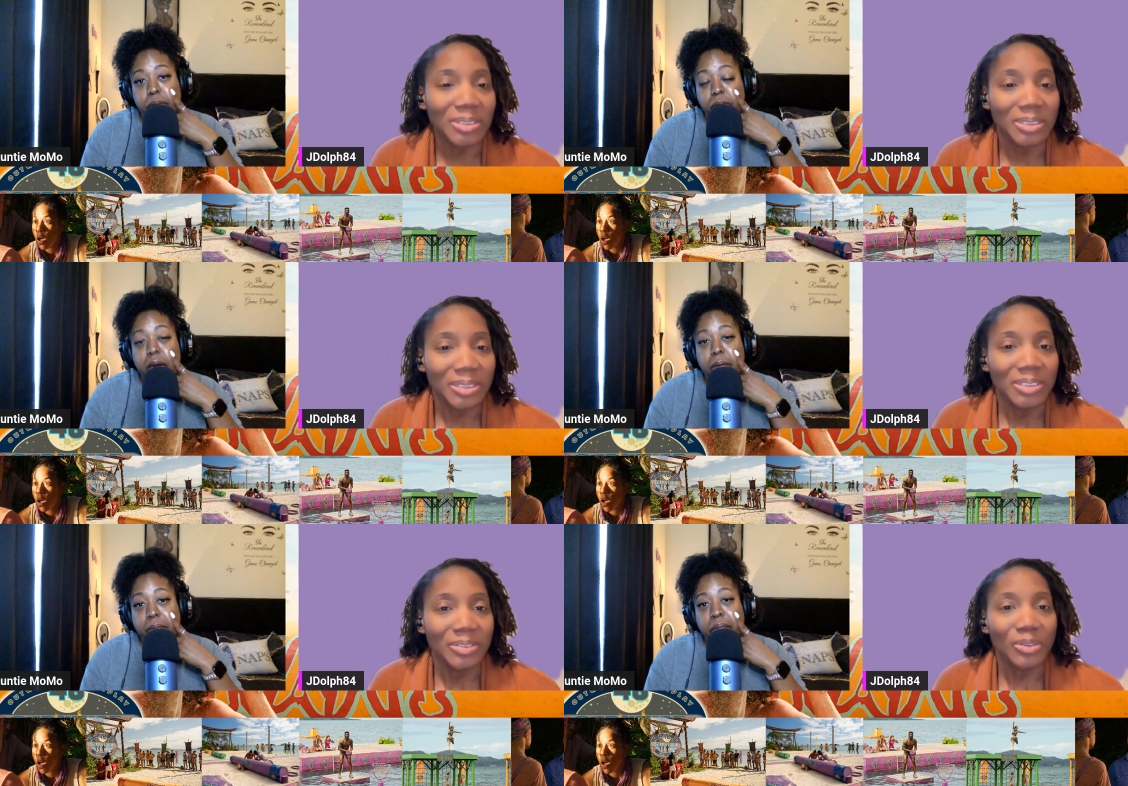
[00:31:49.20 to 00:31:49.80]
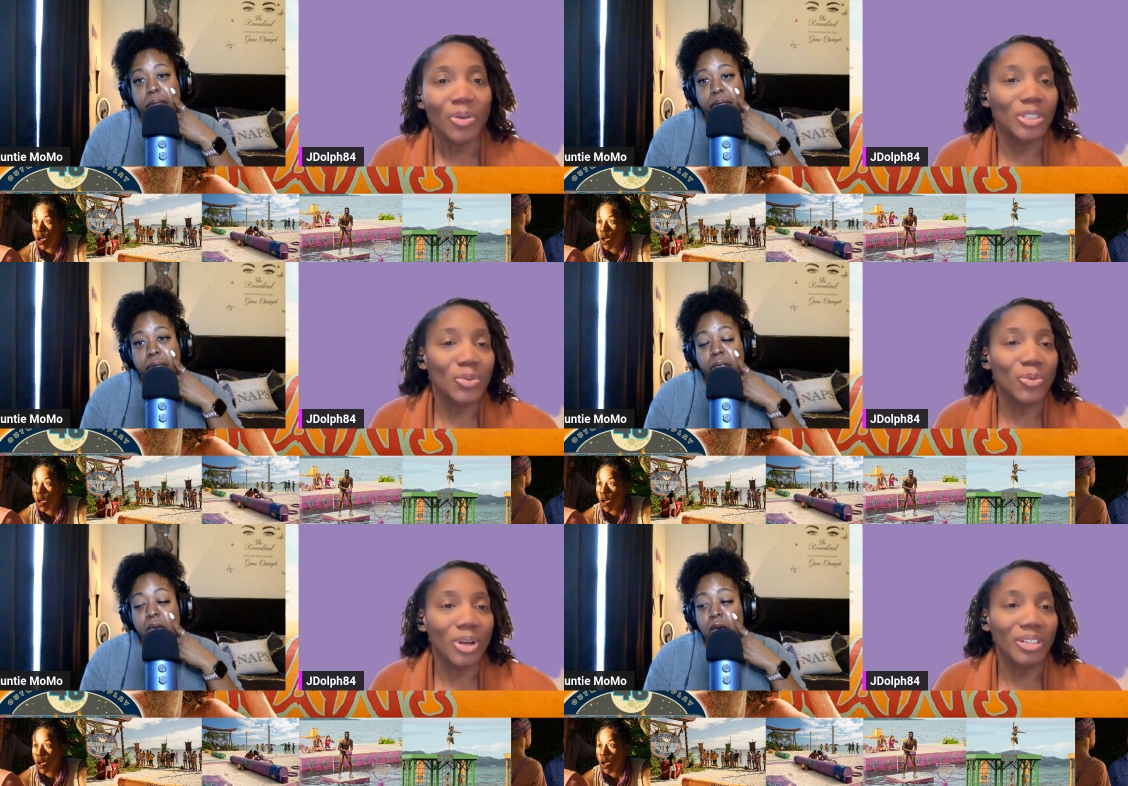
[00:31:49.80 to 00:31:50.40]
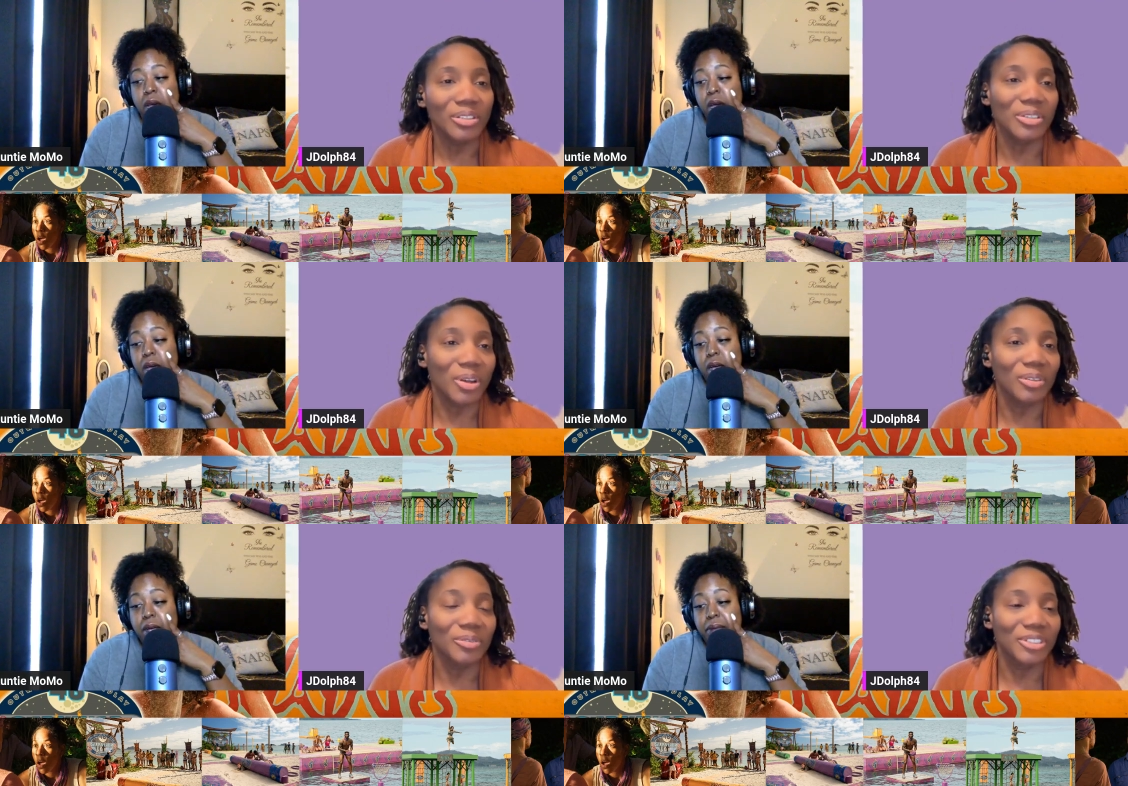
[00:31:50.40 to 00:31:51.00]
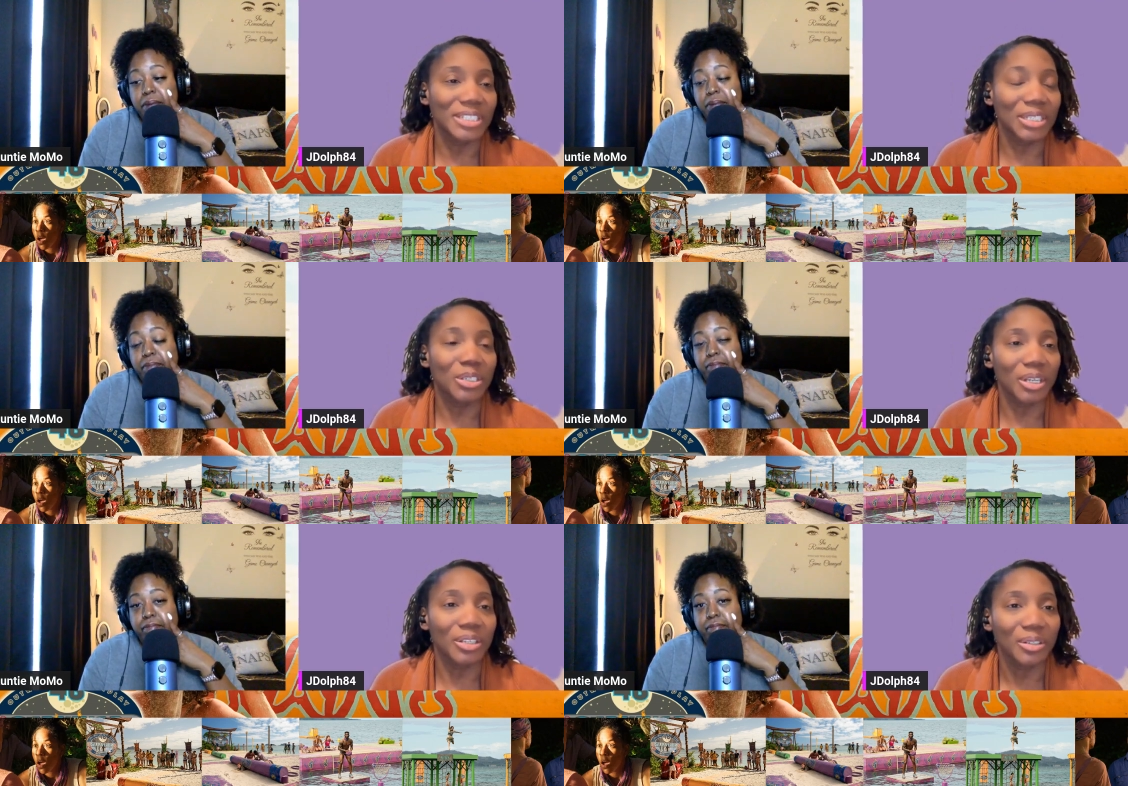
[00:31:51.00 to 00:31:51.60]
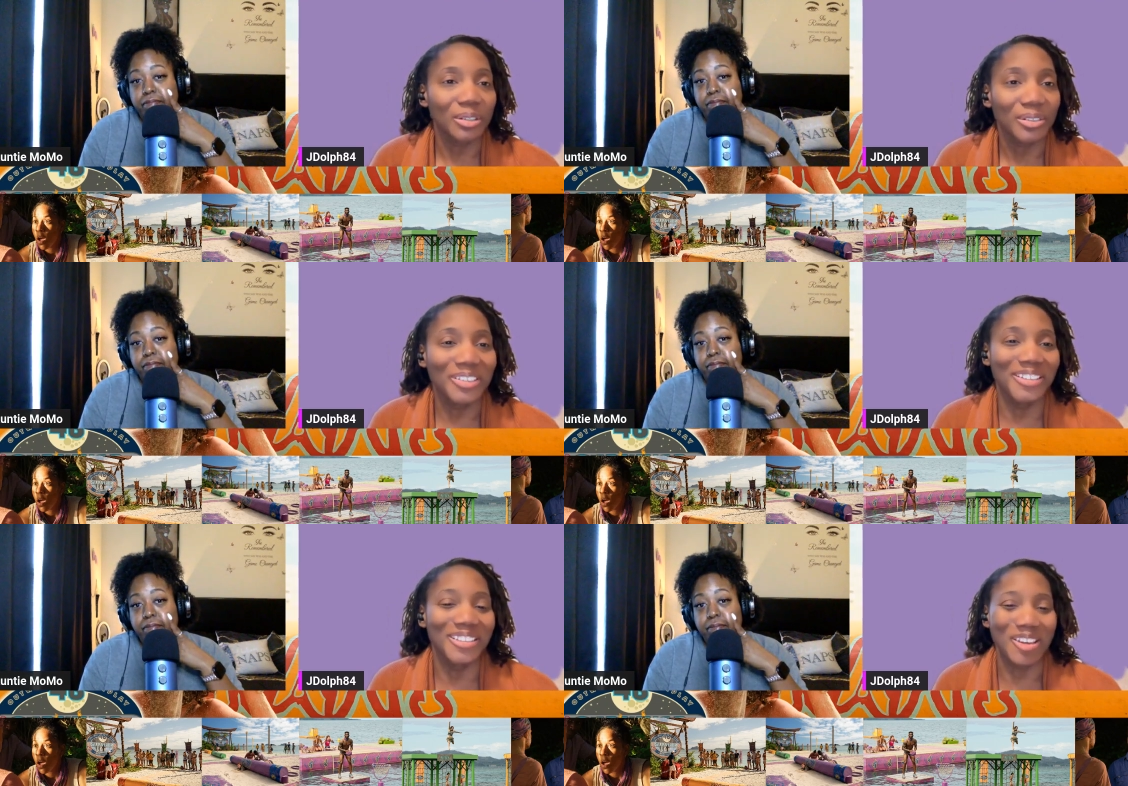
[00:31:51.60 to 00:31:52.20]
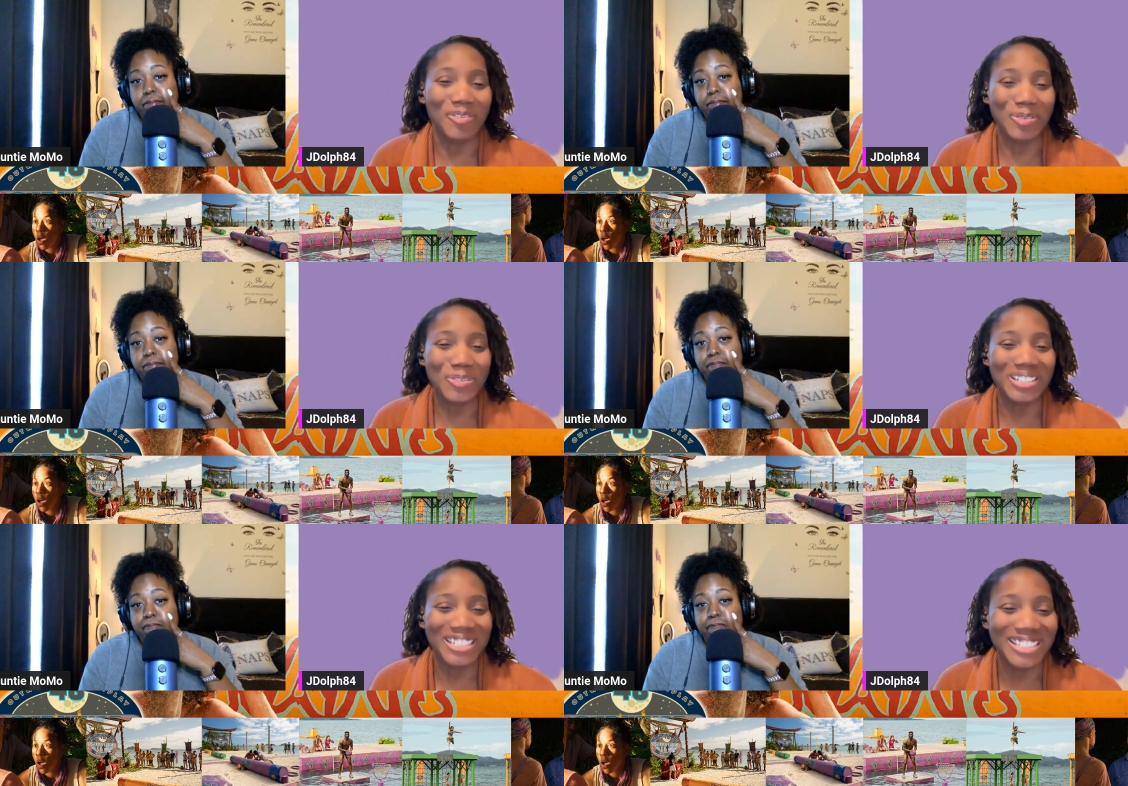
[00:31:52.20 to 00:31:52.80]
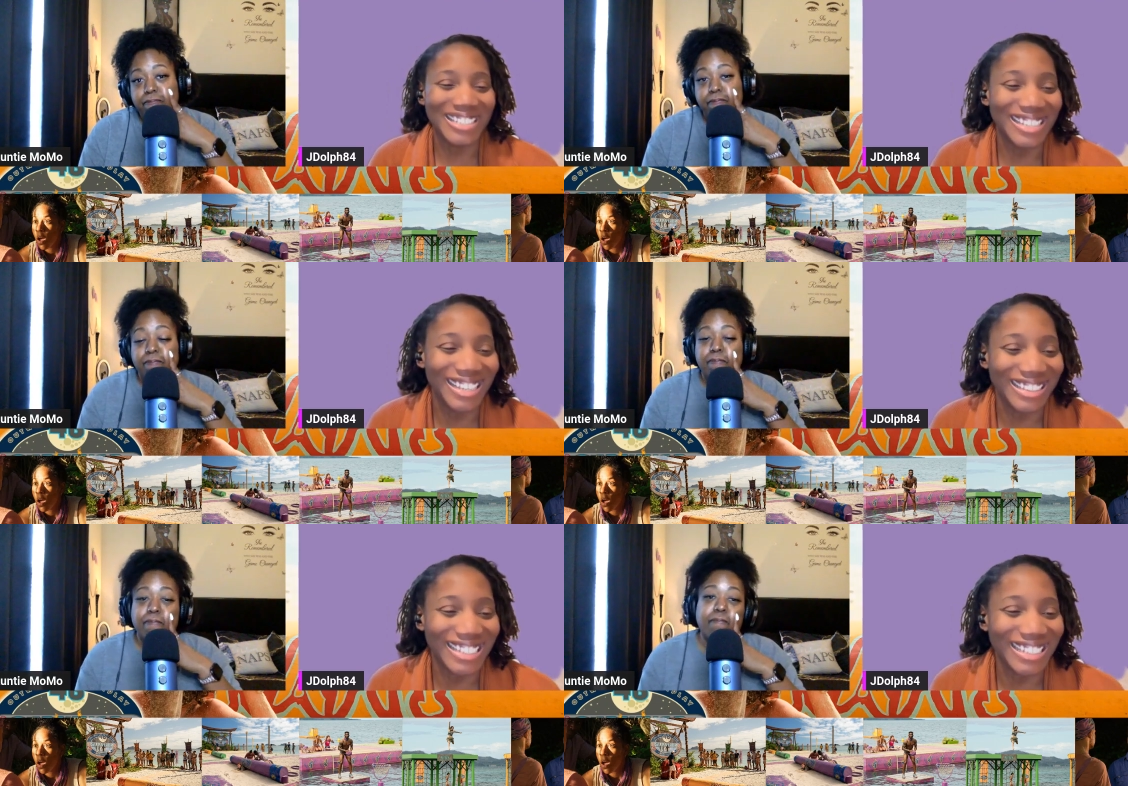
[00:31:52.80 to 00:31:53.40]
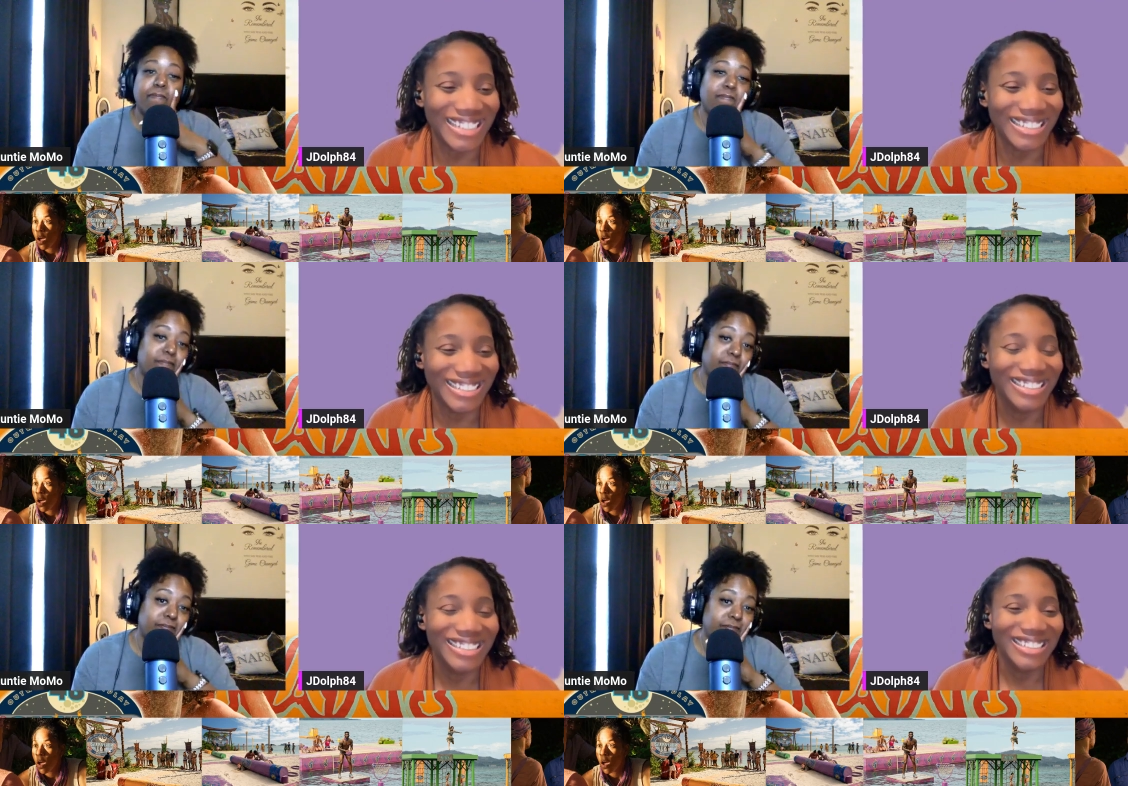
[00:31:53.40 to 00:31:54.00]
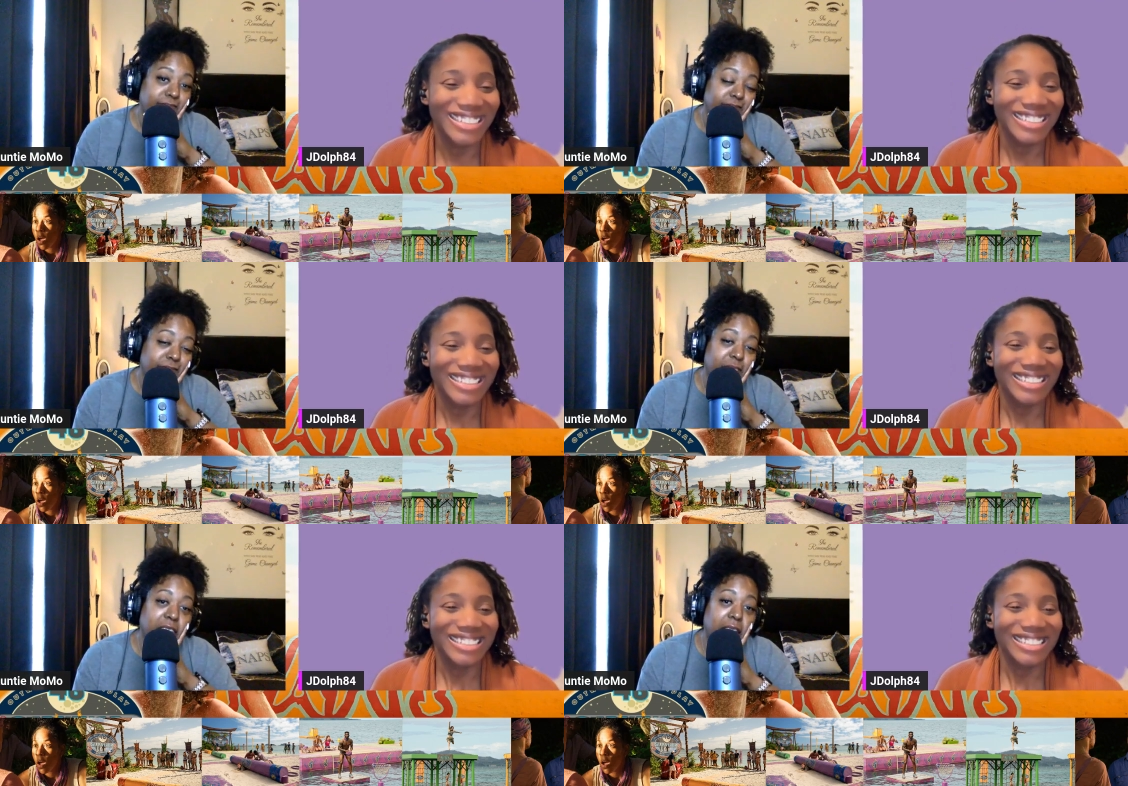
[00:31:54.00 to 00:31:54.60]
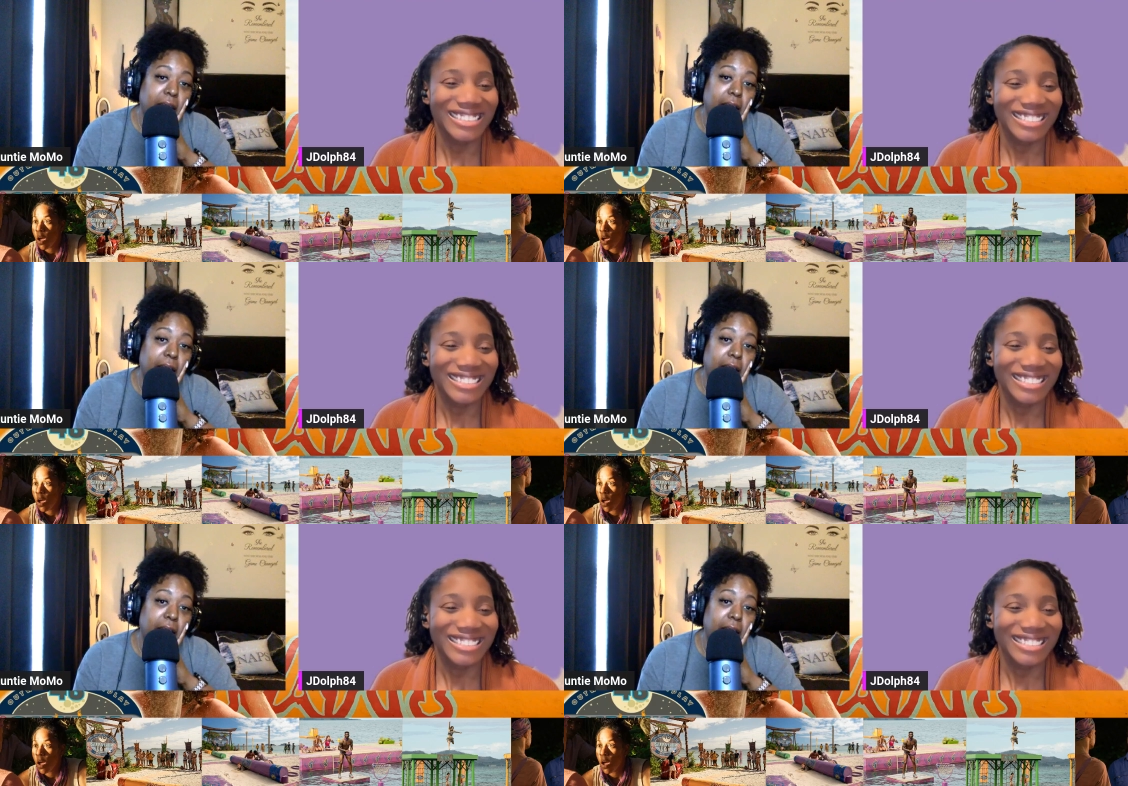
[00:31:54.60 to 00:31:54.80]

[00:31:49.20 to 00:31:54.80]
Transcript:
Speaker 1: Yeah. Only one is on Siga that we want to see at the end. Yeah.